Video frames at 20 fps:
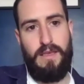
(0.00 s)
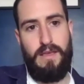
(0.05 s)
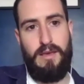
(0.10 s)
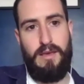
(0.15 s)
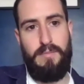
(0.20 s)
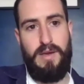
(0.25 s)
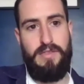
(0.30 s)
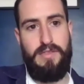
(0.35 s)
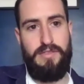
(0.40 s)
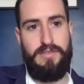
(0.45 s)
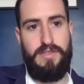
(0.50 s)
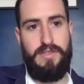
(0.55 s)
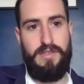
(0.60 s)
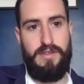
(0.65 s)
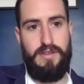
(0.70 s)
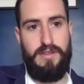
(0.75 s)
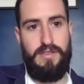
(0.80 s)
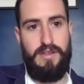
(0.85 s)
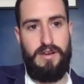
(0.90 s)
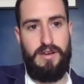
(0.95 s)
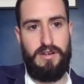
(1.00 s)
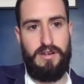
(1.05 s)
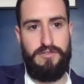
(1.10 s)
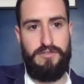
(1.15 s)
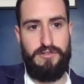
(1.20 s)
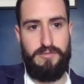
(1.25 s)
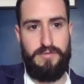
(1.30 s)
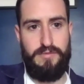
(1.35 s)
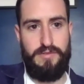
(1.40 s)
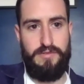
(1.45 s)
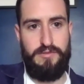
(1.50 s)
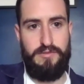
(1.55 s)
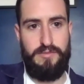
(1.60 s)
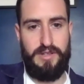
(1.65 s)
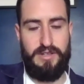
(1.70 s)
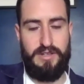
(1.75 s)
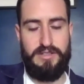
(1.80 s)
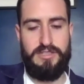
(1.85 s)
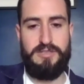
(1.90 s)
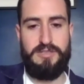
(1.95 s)
And the hunger from
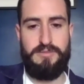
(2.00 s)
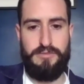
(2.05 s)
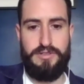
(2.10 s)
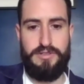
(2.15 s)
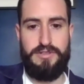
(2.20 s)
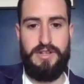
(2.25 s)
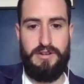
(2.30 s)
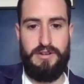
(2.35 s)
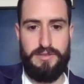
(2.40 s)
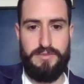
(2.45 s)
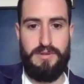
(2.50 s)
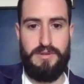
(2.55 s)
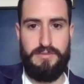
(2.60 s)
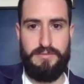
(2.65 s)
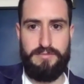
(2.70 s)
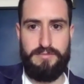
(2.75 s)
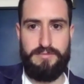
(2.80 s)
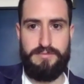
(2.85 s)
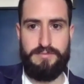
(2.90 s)
the customers there as well.